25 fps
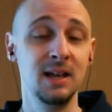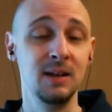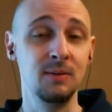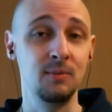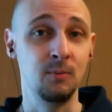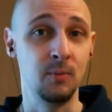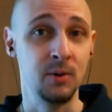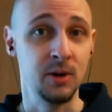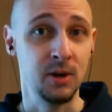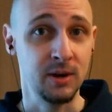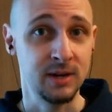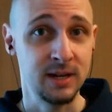
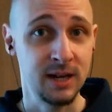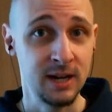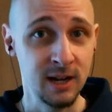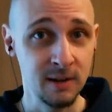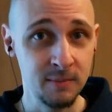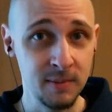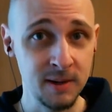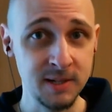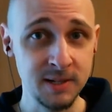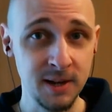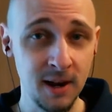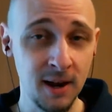When you hear
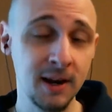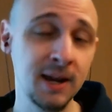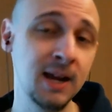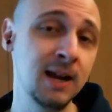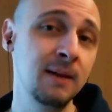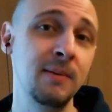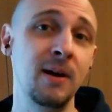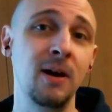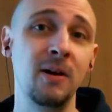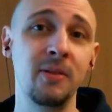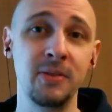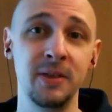me talking
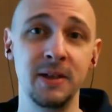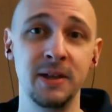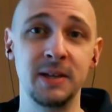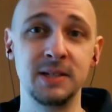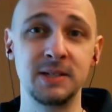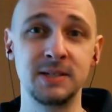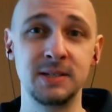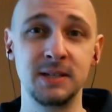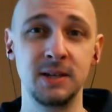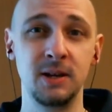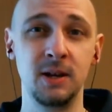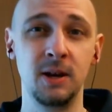about
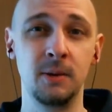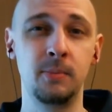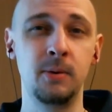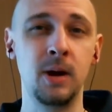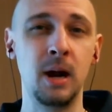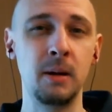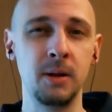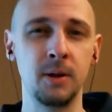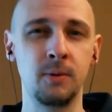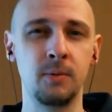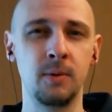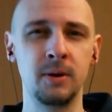this, you're
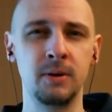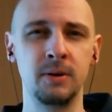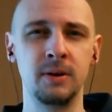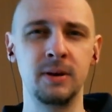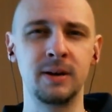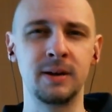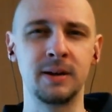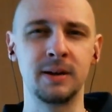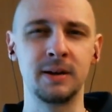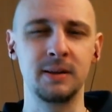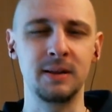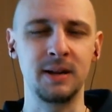probably
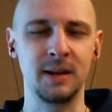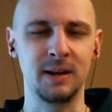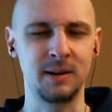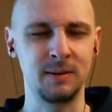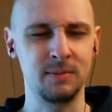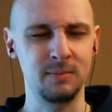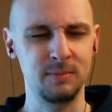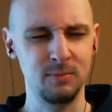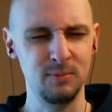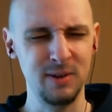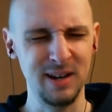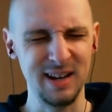wondering, like,
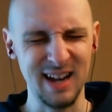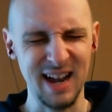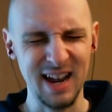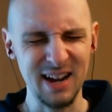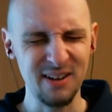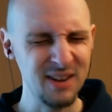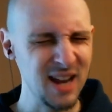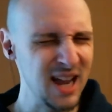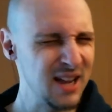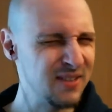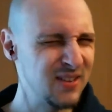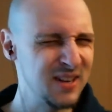wait, I
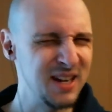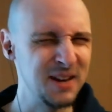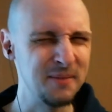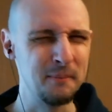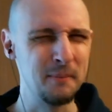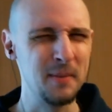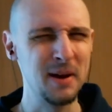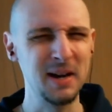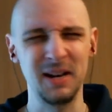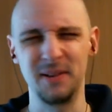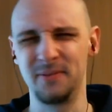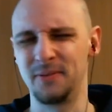don't have any
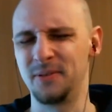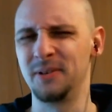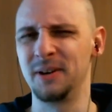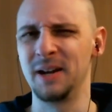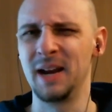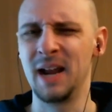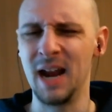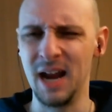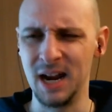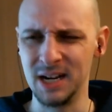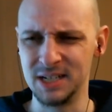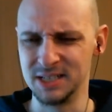money for an
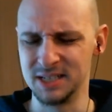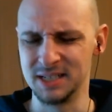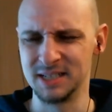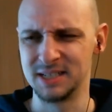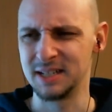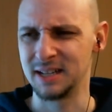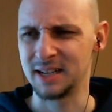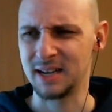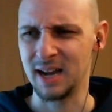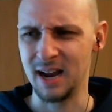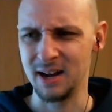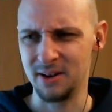agent.
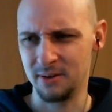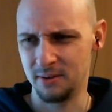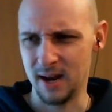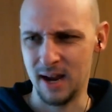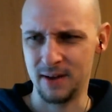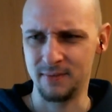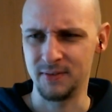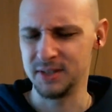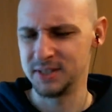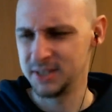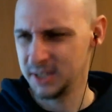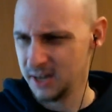Like, I don't
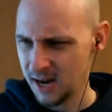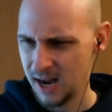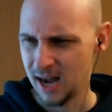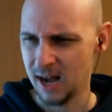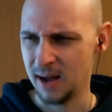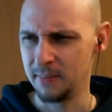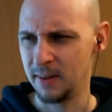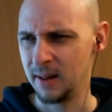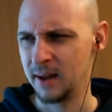have a job.